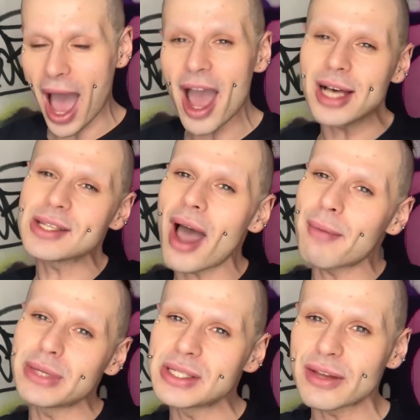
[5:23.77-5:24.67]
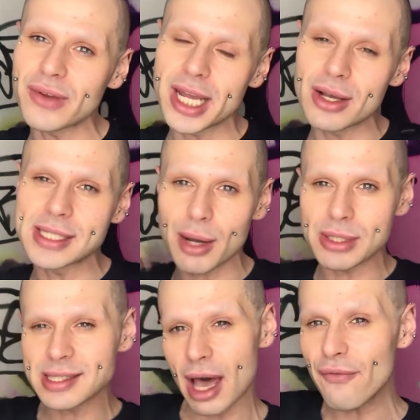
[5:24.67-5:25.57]
I also have music videos that were
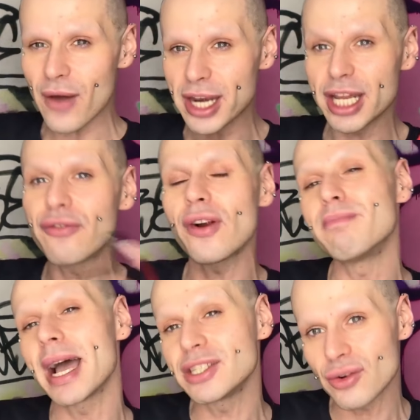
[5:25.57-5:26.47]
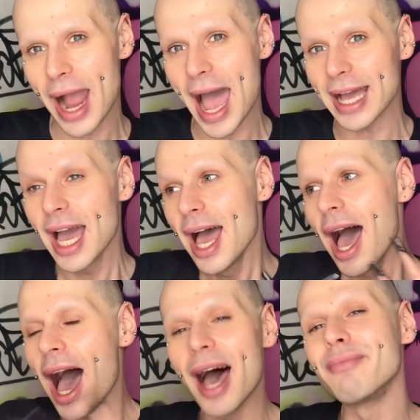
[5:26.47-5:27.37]
self-funded from my drag
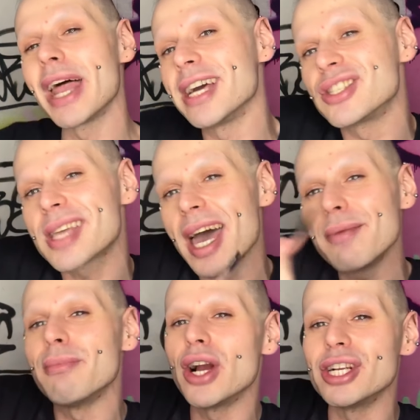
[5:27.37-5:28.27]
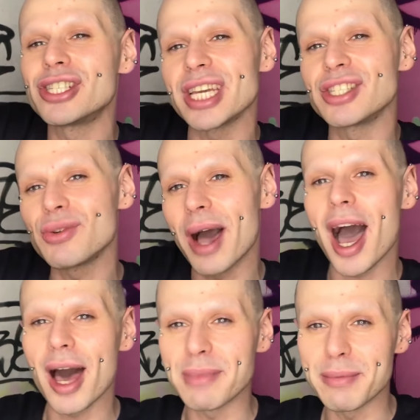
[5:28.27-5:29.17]
that I just kind of merged into a
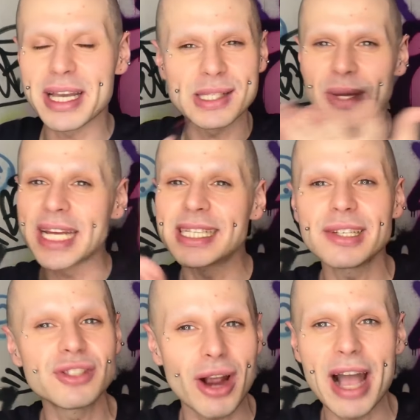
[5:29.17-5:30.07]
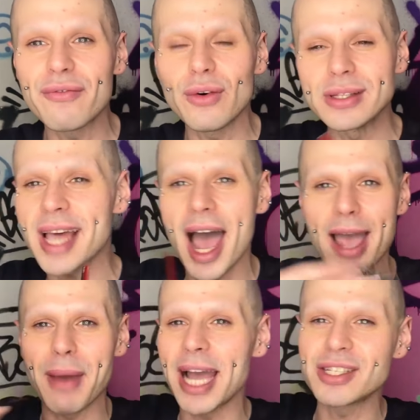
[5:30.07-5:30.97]
hobby, because when I did drag
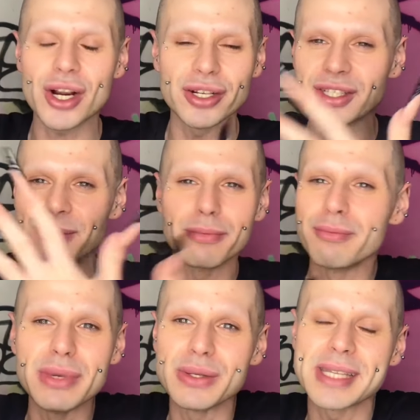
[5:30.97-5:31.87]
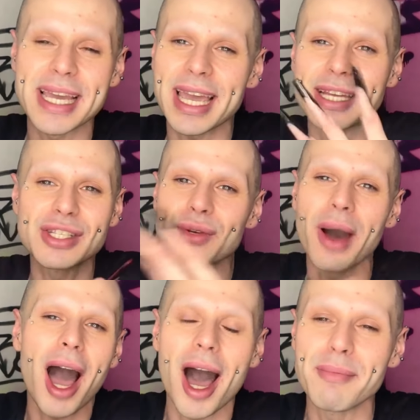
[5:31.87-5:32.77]
full-time, I turned music into a
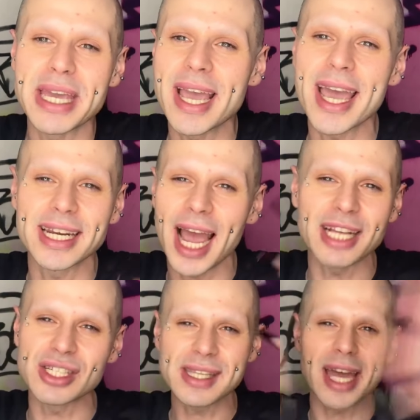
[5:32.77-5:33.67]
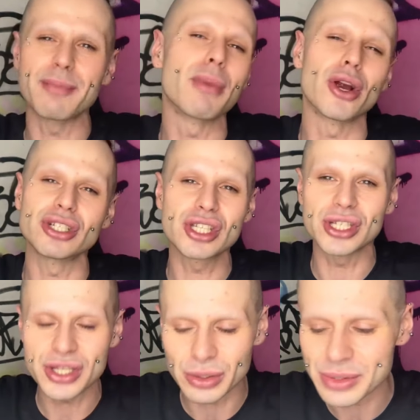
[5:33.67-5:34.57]
hobby and I just kind of merged the two.